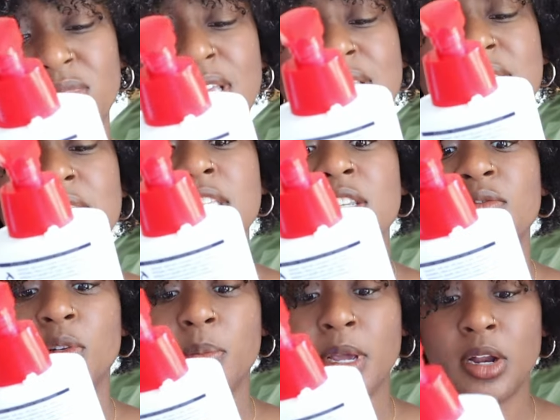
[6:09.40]
Intensive
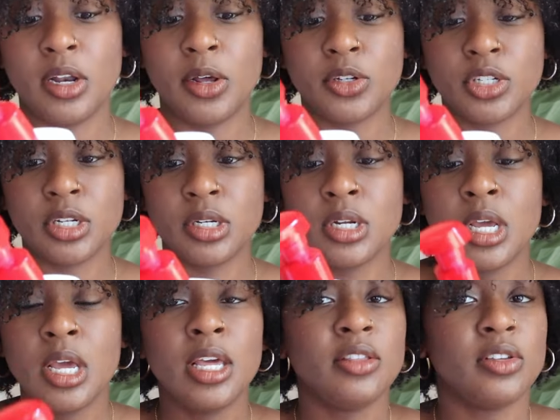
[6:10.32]
Repair Lotion.
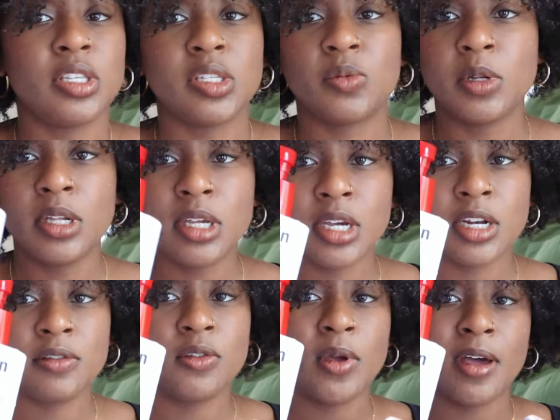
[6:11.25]
This is really good
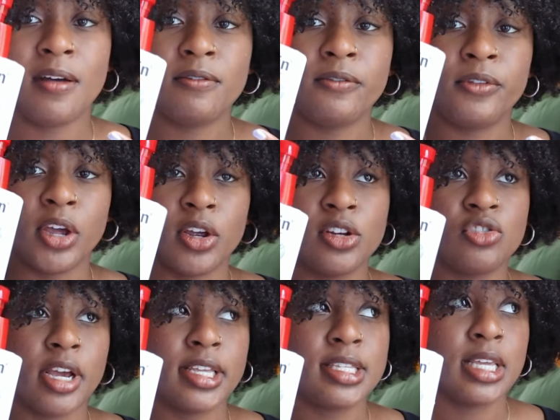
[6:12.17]
if you have very
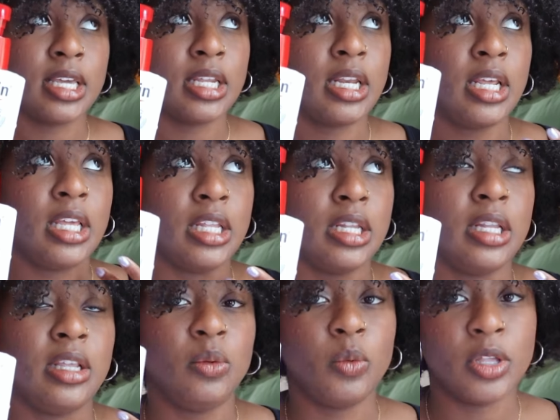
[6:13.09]
dry skin in
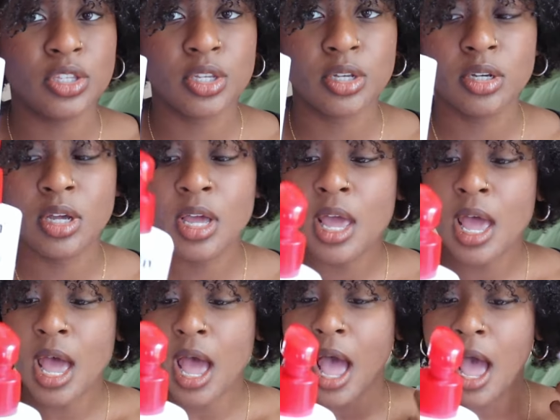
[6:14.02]
the winter.
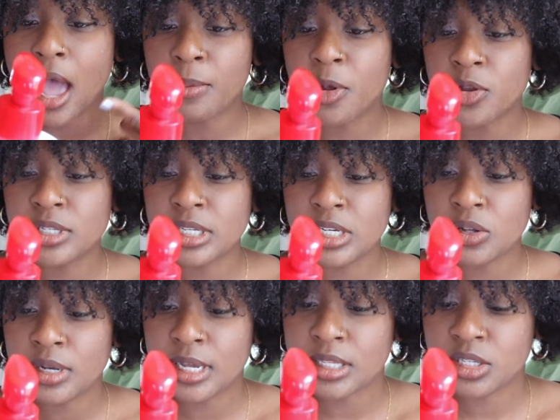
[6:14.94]
I personally
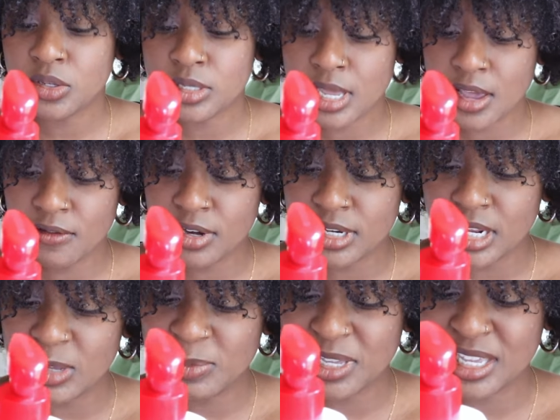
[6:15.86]
don't like to use it every
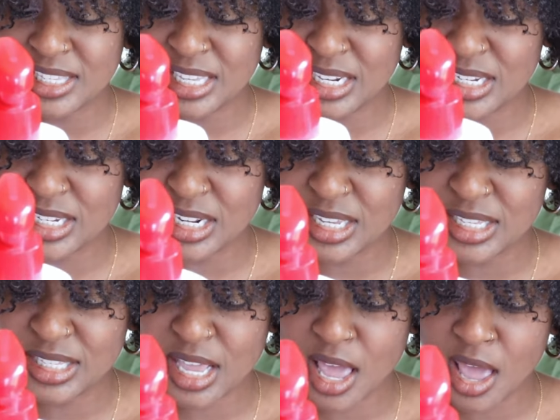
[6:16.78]
day because it
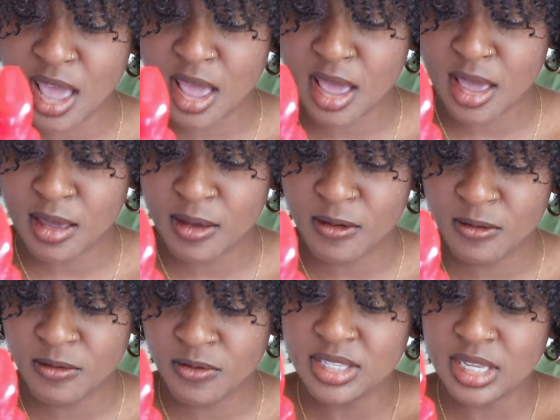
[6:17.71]
does
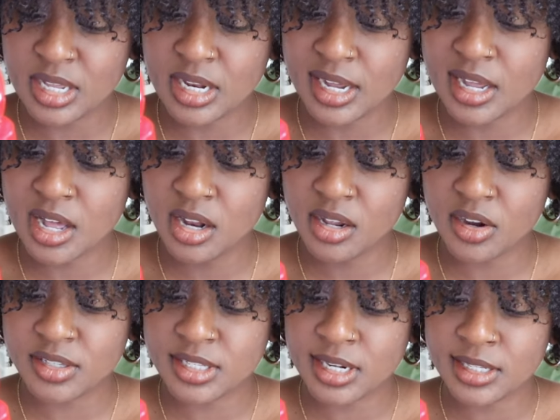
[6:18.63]
have, is it glycolic
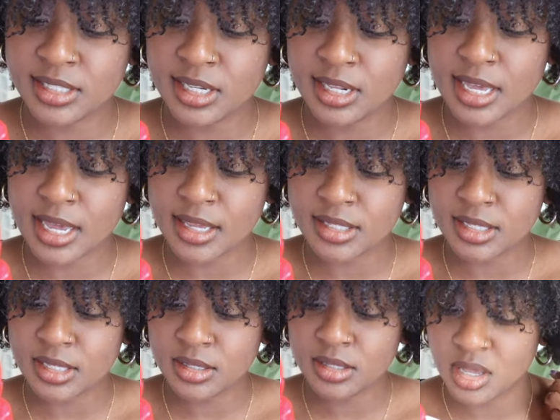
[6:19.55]
or salicylic
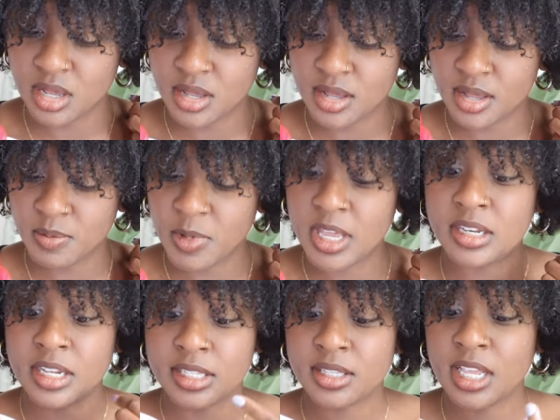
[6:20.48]
acid?
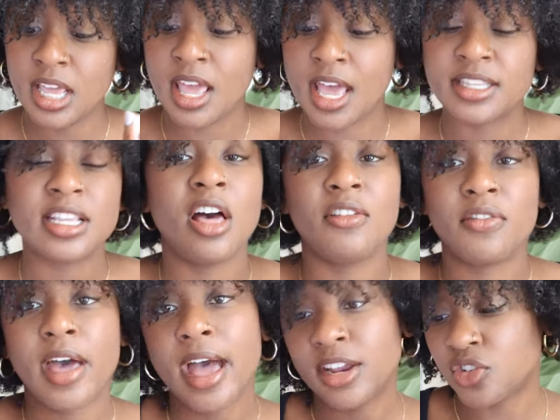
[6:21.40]
It has
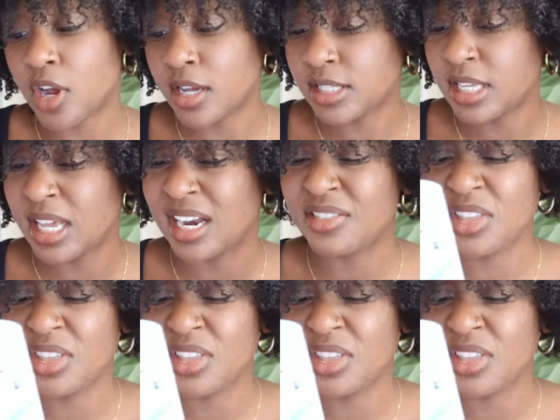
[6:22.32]
alpha hydroxy, and I